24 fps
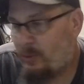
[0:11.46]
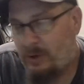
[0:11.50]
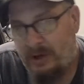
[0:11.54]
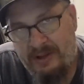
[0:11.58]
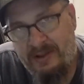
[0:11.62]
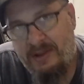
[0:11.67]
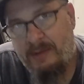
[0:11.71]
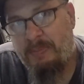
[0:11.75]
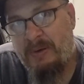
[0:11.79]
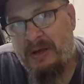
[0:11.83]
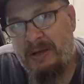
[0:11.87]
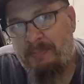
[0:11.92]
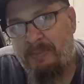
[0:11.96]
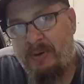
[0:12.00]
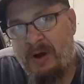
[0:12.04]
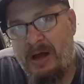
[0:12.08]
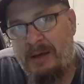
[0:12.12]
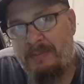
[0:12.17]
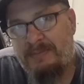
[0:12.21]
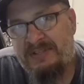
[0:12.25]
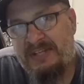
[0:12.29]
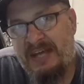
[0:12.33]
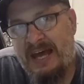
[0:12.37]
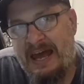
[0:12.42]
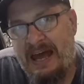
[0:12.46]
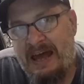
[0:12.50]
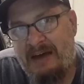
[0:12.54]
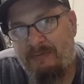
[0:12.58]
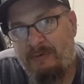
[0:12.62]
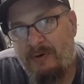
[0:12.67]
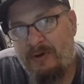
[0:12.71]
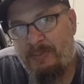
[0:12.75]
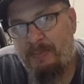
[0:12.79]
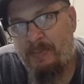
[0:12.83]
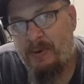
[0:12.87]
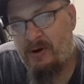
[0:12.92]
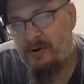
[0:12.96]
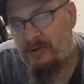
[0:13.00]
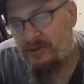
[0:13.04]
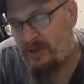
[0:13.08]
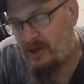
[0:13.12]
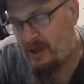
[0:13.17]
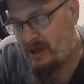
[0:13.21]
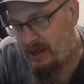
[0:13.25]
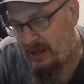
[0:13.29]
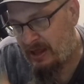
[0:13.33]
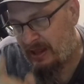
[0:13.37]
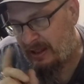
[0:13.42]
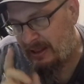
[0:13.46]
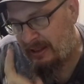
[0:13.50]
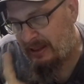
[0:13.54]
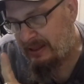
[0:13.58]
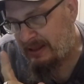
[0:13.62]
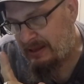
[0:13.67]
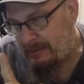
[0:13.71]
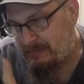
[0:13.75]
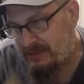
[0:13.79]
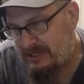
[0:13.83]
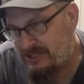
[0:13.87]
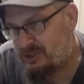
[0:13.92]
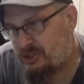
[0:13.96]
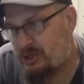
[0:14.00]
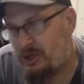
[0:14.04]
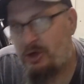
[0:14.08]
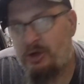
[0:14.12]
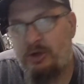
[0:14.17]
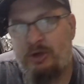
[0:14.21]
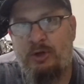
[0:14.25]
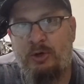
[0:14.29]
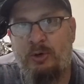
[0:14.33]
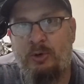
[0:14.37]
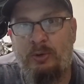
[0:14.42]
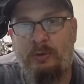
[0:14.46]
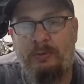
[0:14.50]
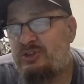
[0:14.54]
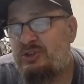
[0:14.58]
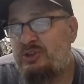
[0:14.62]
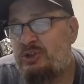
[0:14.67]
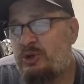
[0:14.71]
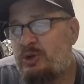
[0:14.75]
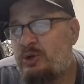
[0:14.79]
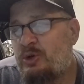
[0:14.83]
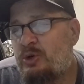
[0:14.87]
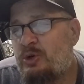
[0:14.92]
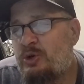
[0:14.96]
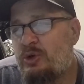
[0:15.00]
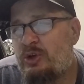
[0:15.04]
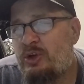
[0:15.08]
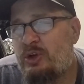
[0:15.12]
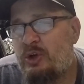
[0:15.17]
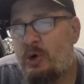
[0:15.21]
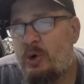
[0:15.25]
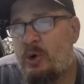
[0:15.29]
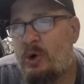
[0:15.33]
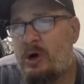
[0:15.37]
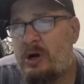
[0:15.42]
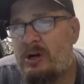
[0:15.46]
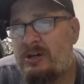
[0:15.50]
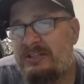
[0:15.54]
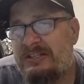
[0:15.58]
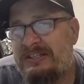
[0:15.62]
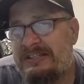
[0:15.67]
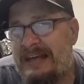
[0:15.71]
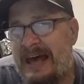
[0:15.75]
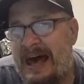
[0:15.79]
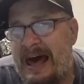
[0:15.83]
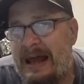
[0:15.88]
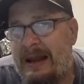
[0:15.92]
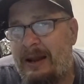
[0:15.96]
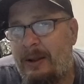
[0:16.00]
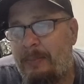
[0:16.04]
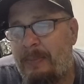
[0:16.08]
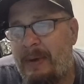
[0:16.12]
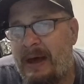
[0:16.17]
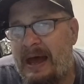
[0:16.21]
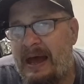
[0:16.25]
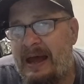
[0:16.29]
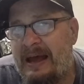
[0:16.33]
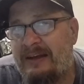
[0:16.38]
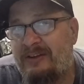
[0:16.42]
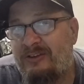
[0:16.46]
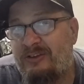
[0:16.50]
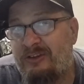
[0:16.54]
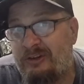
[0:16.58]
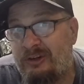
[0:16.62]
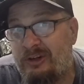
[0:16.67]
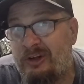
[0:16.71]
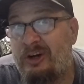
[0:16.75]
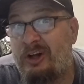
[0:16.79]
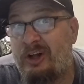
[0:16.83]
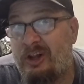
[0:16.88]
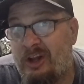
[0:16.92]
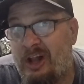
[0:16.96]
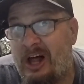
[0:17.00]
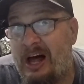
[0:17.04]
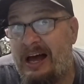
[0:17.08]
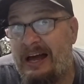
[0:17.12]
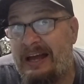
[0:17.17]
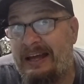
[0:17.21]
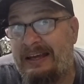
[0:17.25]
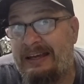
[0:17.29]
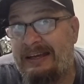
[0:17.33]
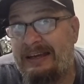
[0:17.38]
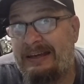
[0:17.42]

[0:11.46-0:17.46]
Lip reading: of the big problems I have with Bertha, let me show you. Do your saddlebags look like